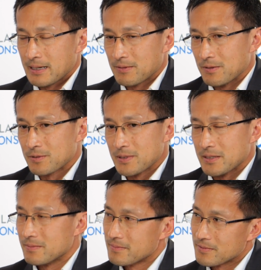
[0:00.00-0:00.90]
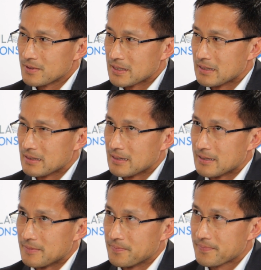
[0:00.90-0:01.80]
And what was really, really
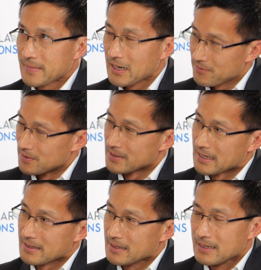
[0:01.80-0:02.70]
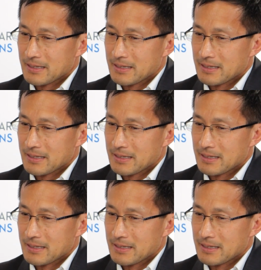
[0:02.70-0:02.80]
um, helpful is that,